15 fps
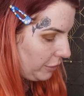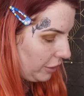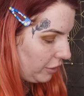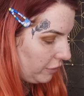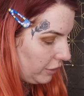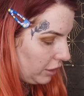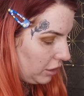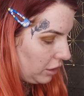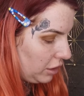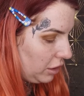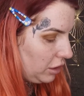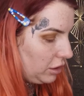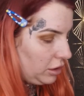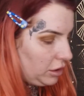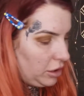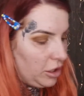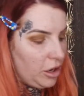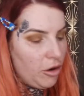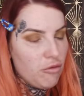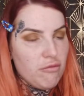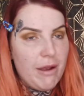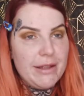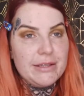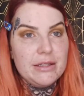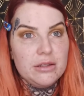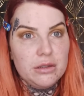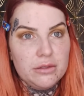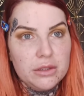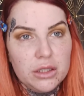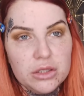bit of a reddy
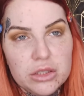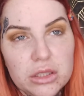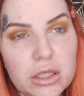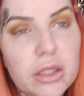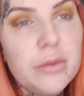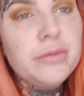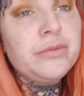sort of touch to it.